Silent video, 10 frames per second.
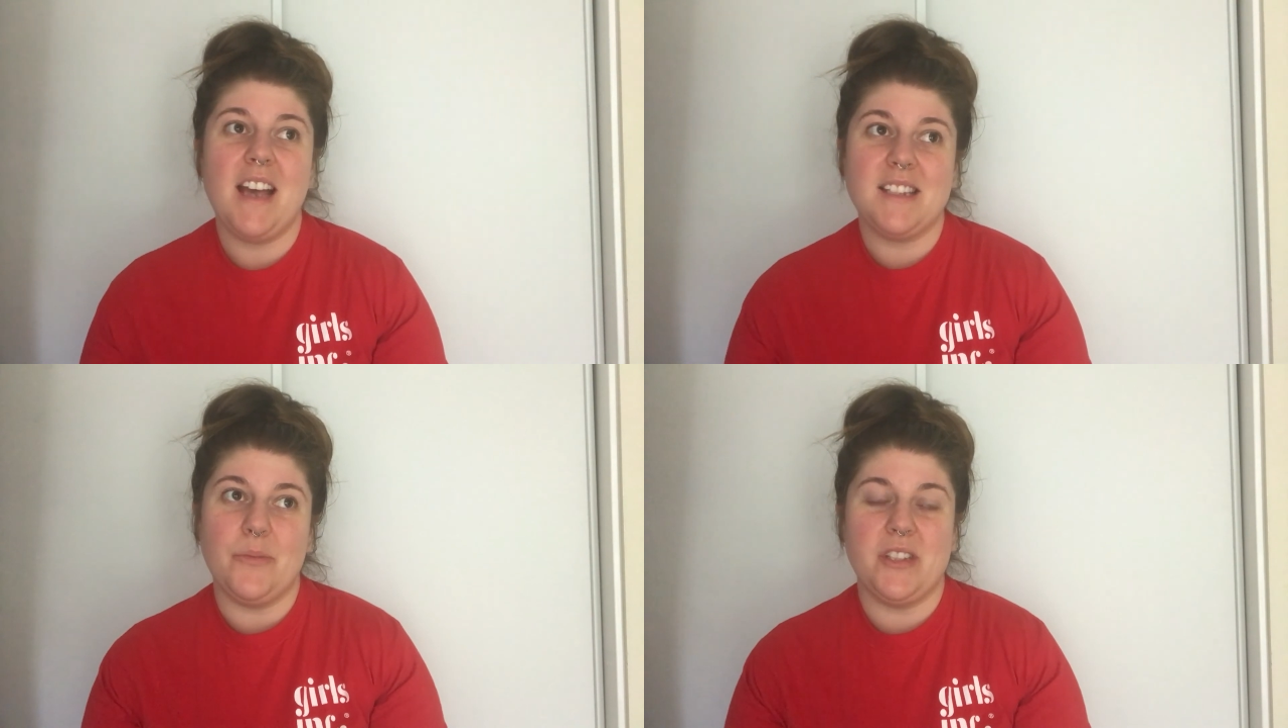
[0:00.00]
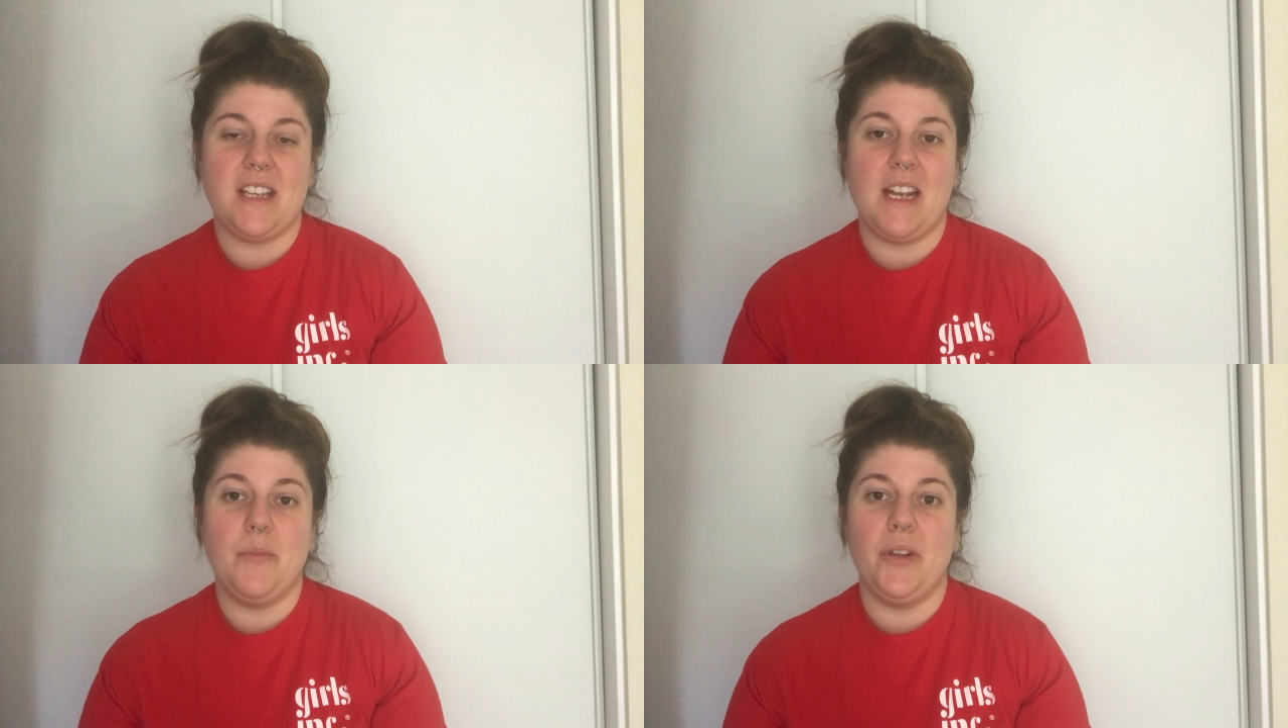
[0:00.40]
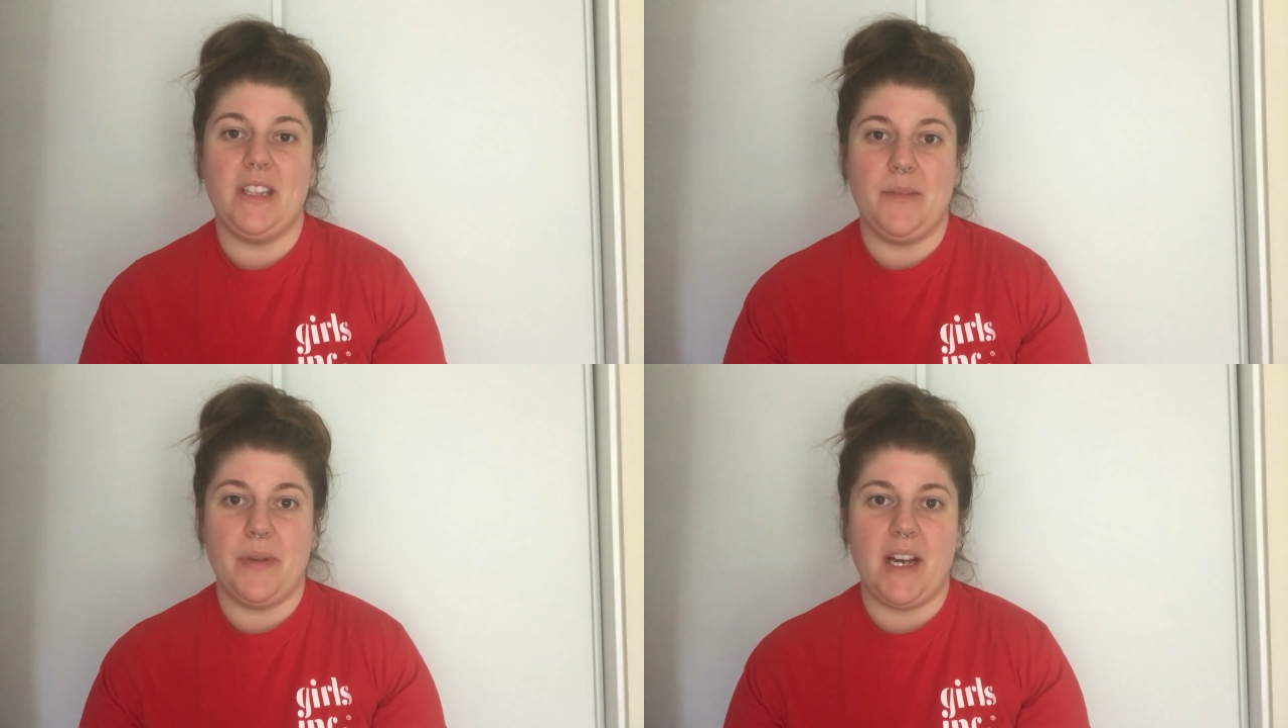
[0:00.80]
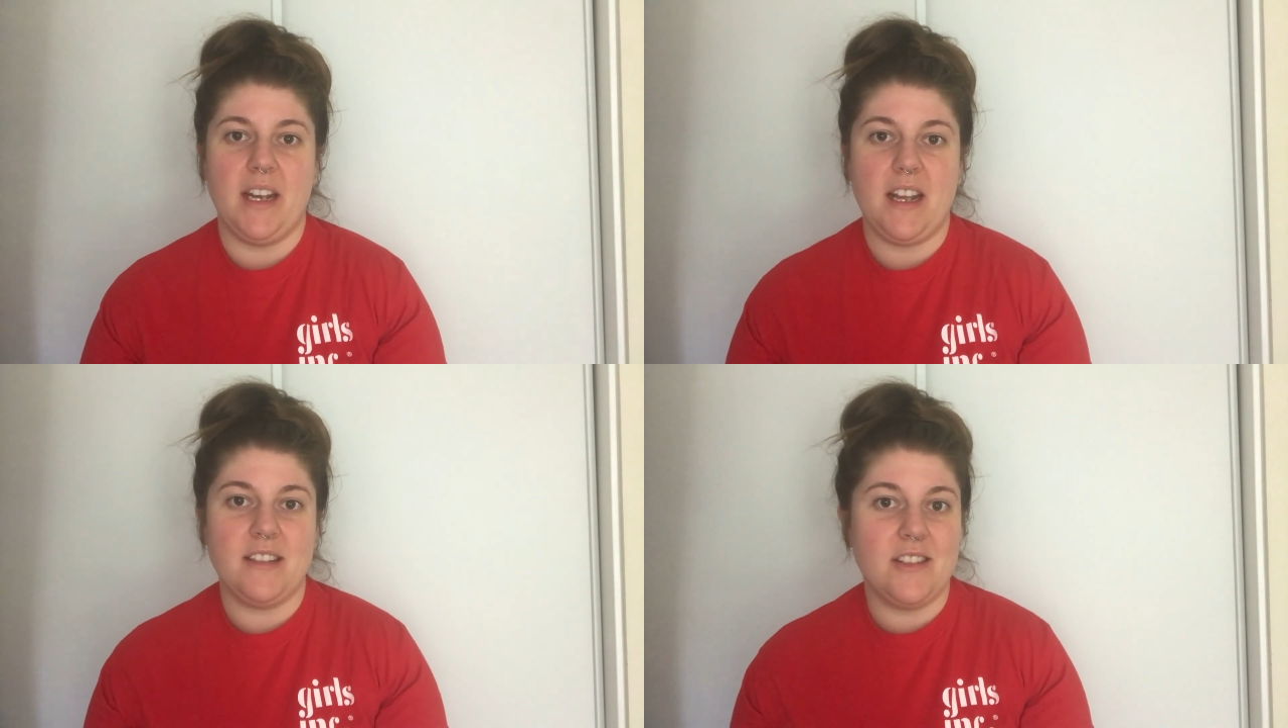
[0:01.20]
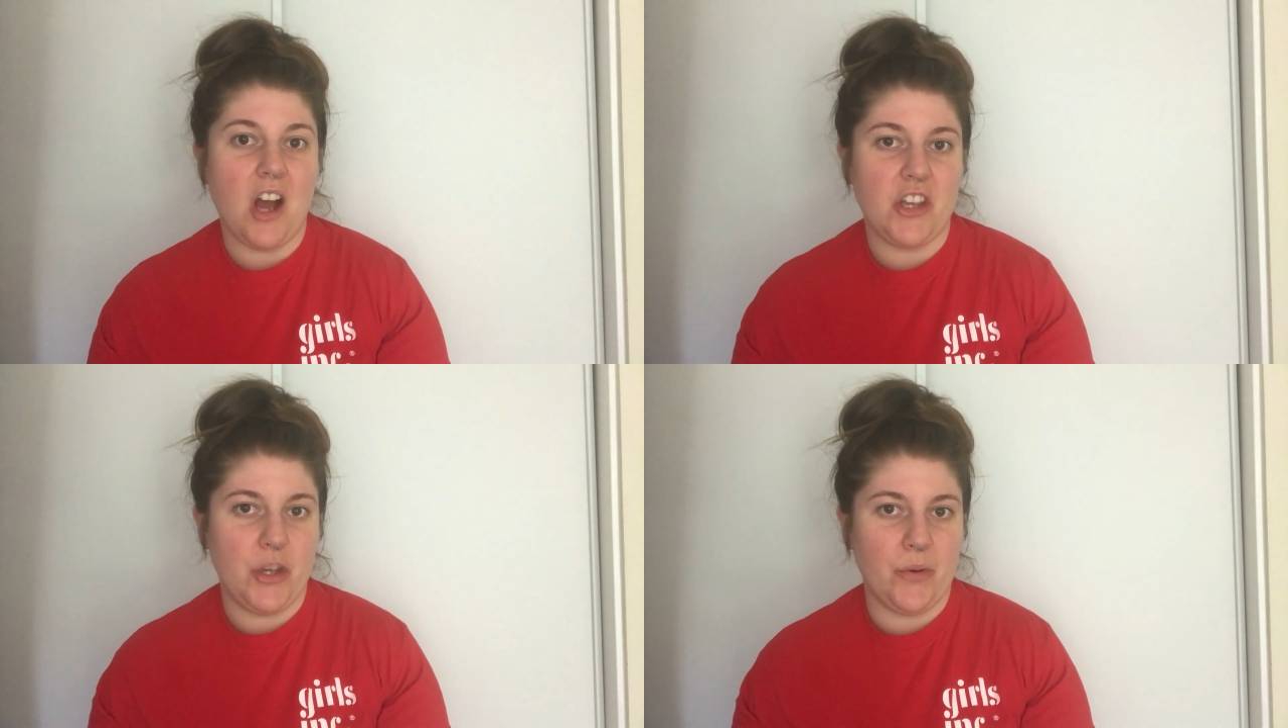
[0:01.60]
Yeah, someone's getting bullied, but
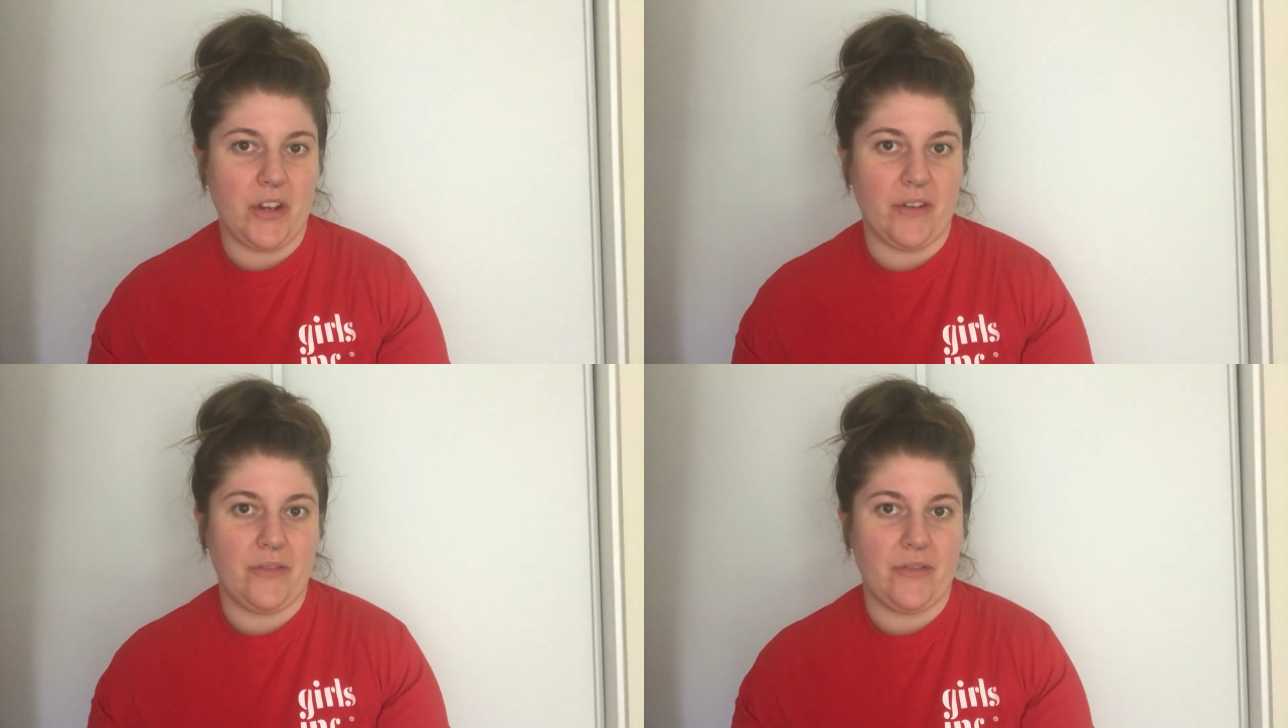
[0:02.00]
it's not